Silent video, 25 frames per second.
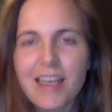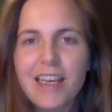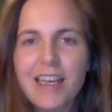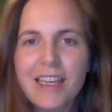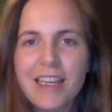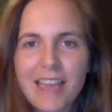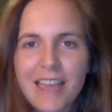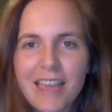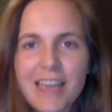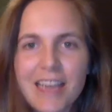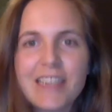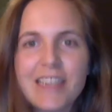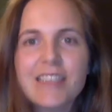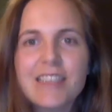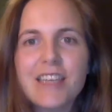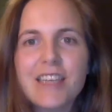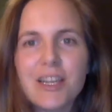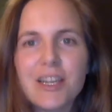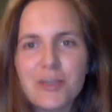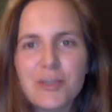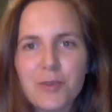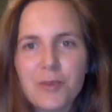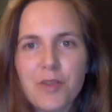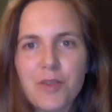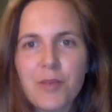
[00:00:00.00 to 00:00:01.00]
get in
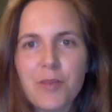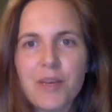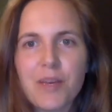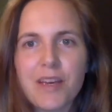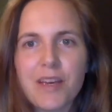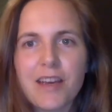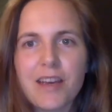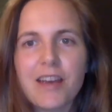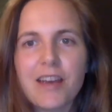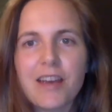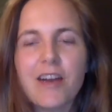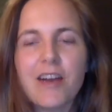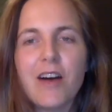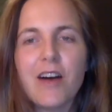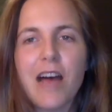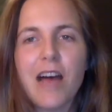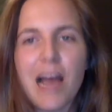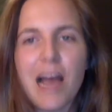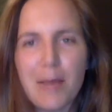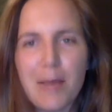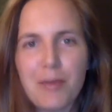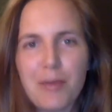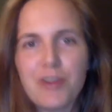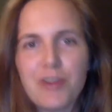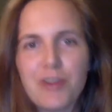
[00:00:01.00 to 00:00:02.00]
touch with me and I'll
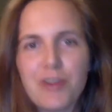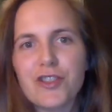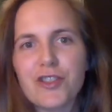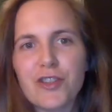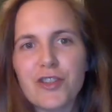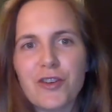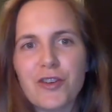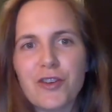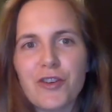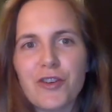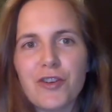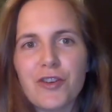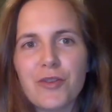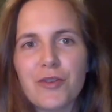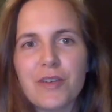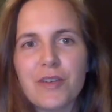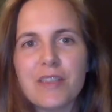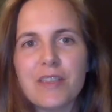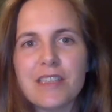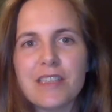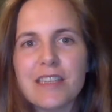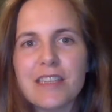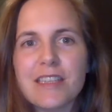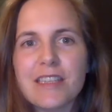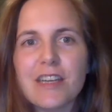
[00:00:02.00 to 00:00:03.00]
happily show you a
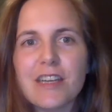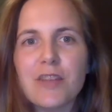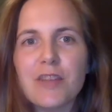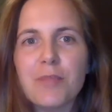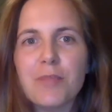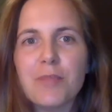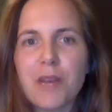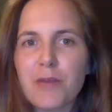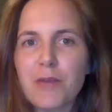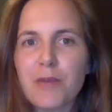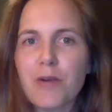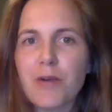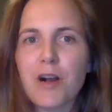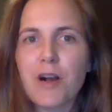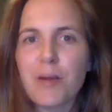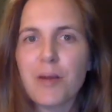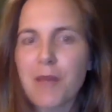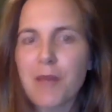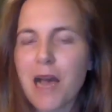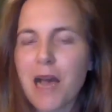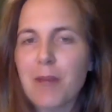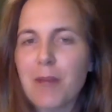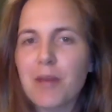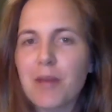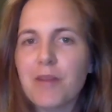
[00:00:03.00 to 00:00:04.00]
detailed bedrock
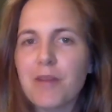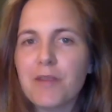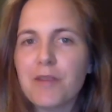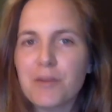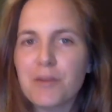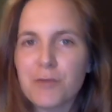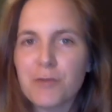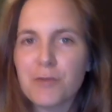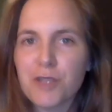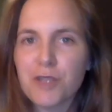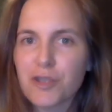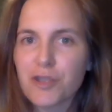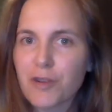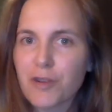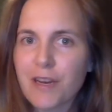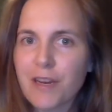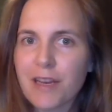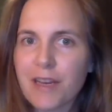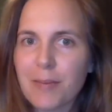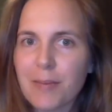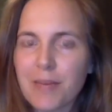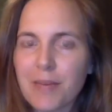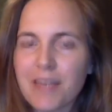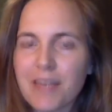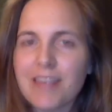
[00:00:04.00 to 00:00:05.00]
map of the restraining
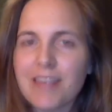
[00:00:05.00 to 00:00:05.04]
bend